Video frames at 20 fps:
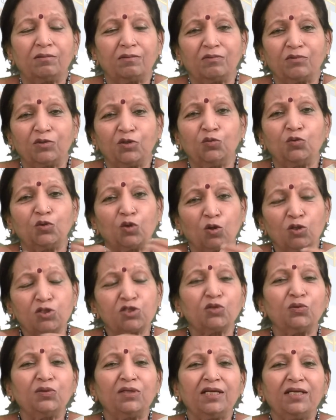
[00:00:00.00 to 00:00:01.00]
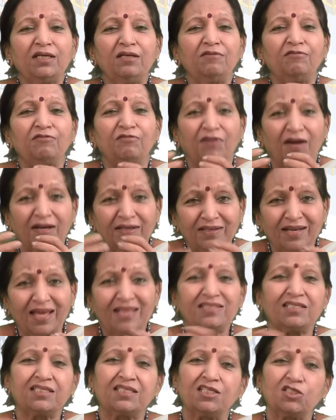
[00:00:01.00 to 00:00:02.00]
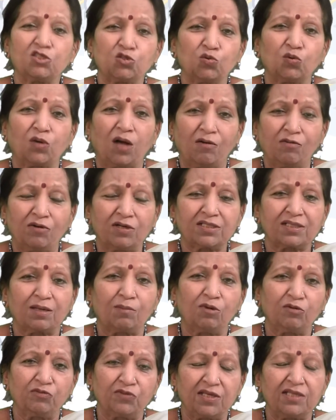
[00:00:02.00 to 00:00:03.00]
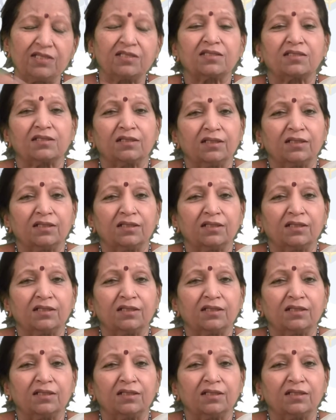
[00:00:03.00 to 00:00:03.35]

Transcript: you would also need finances to cover some of these